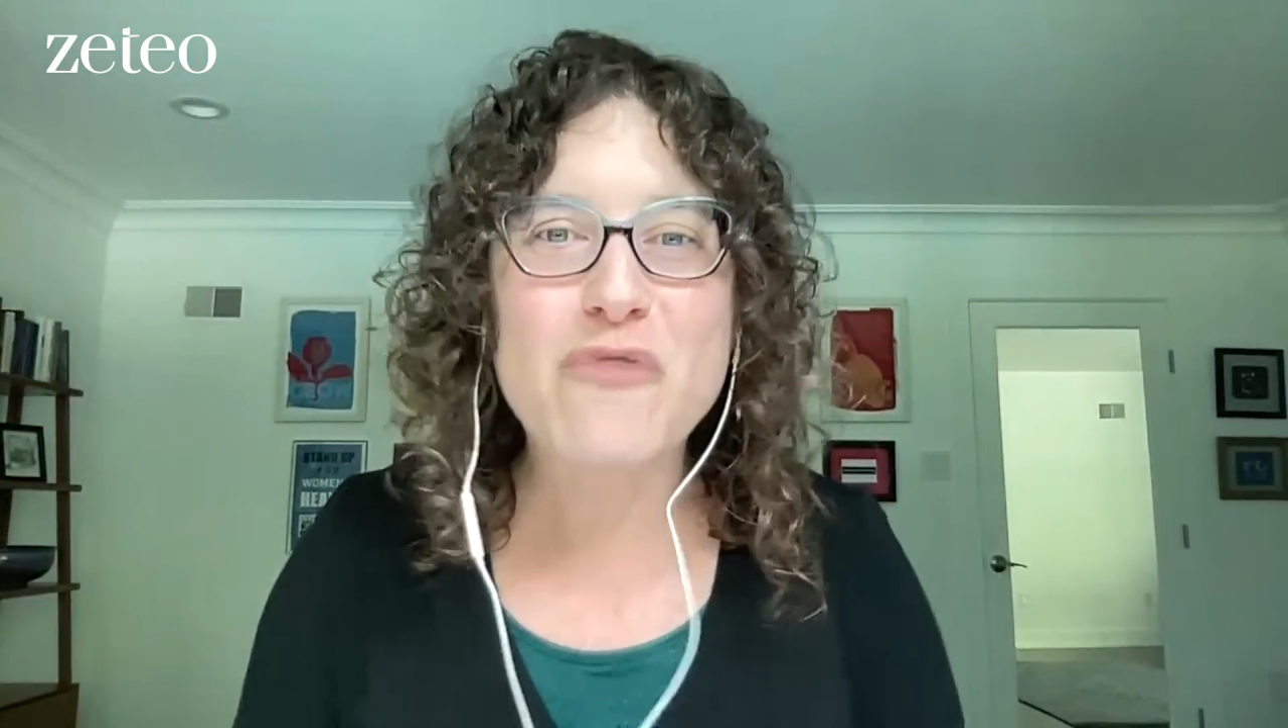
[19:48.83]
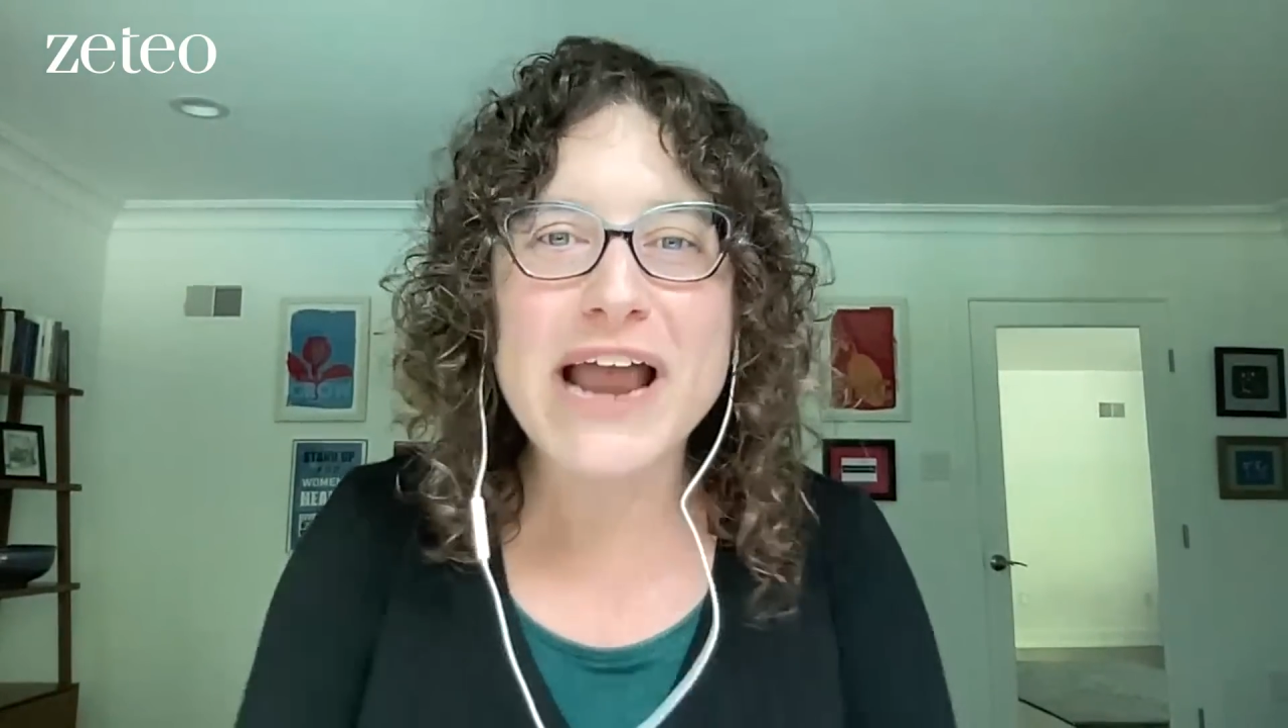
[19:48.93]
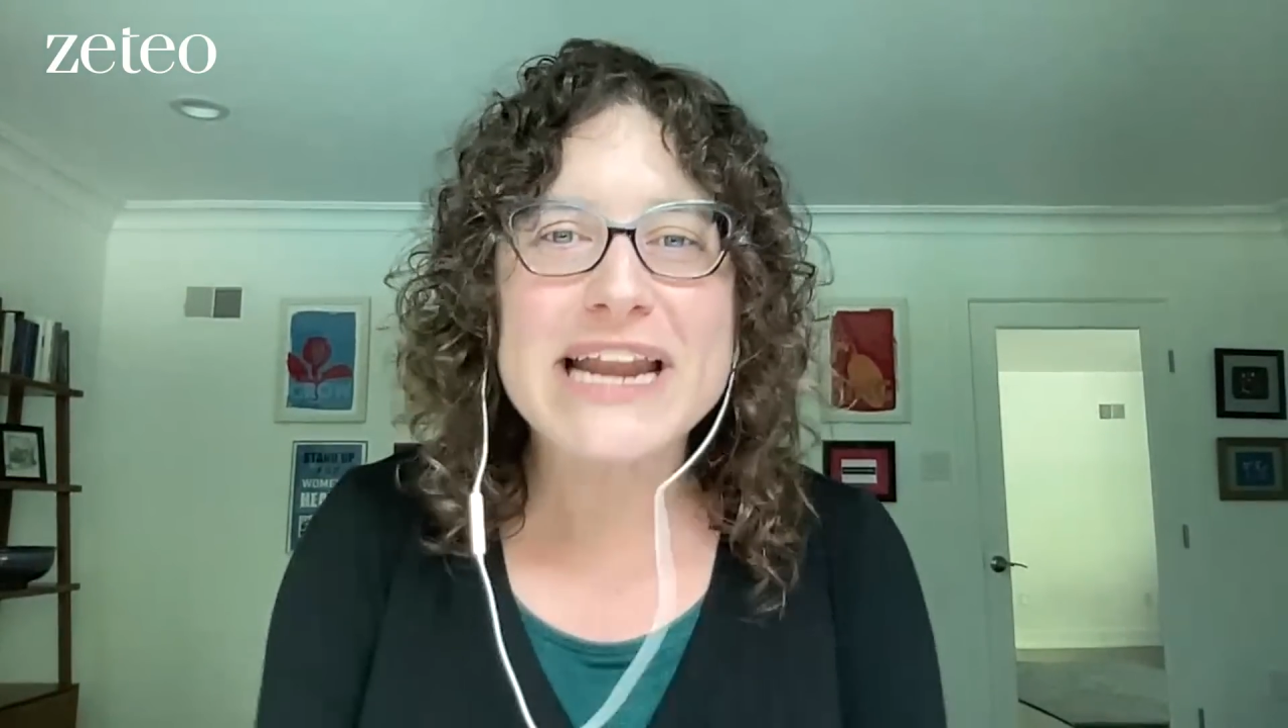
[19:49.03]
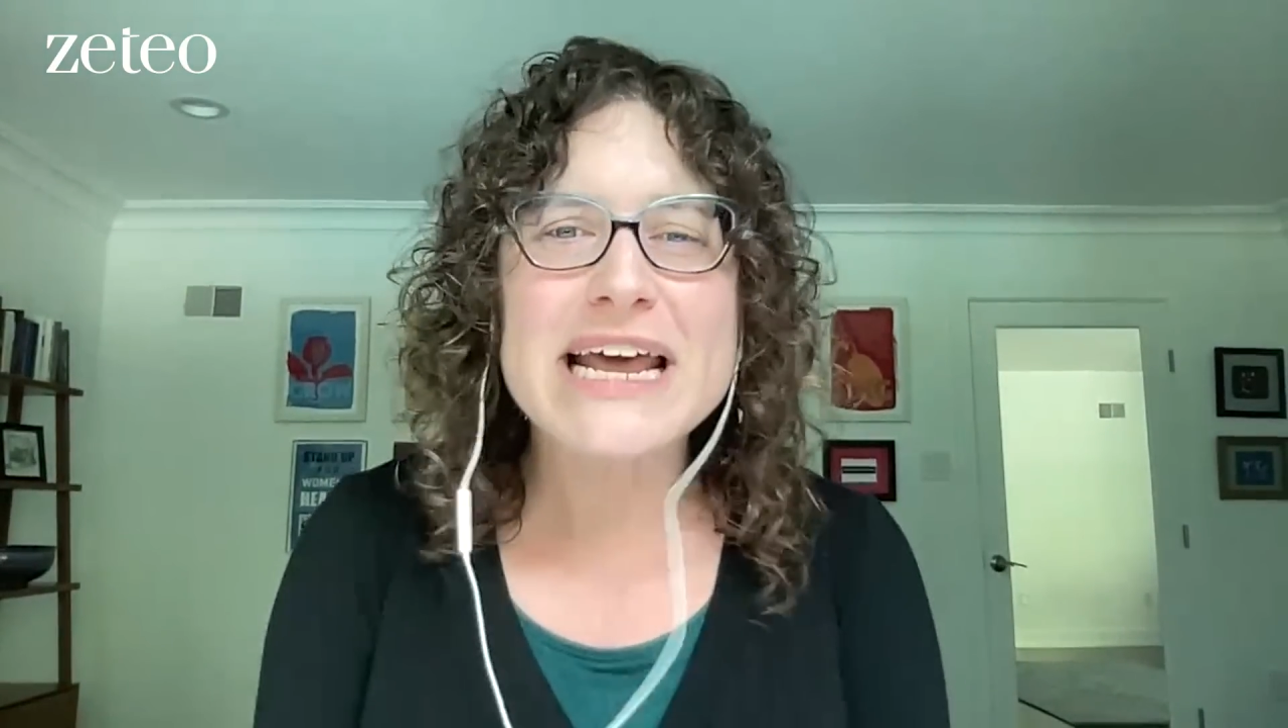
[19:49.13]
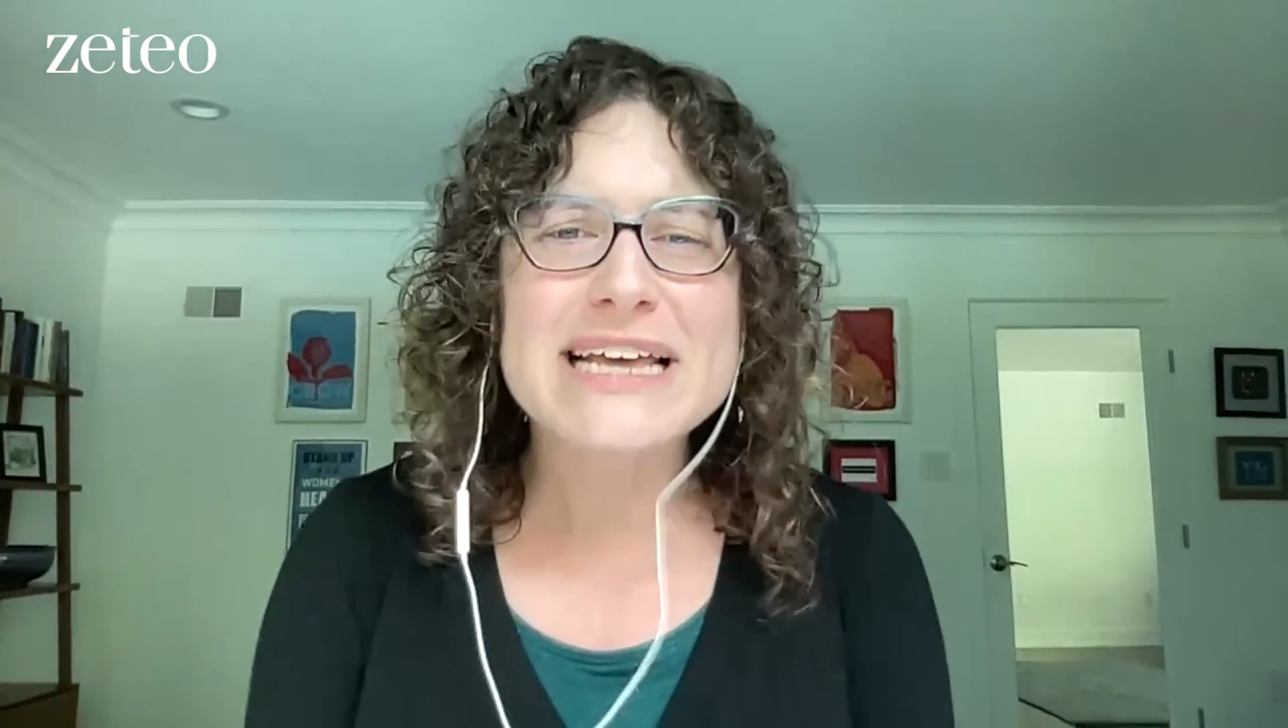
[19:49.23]

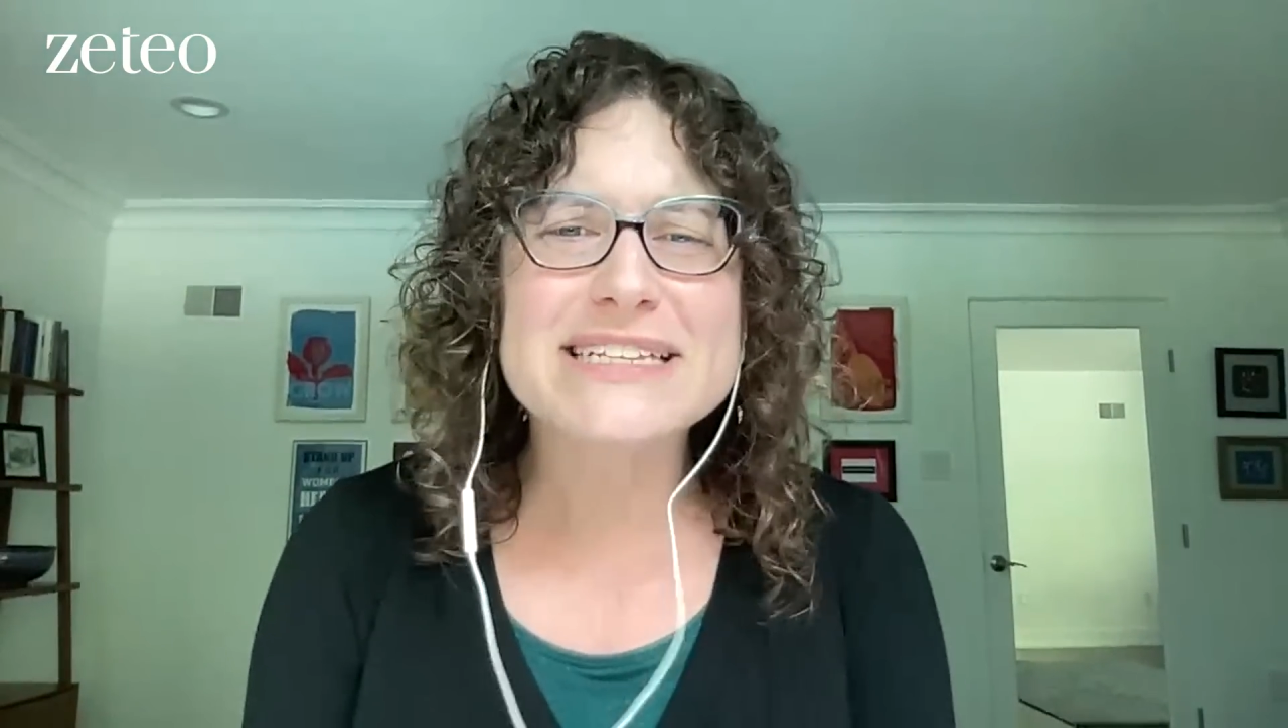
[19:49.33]
right?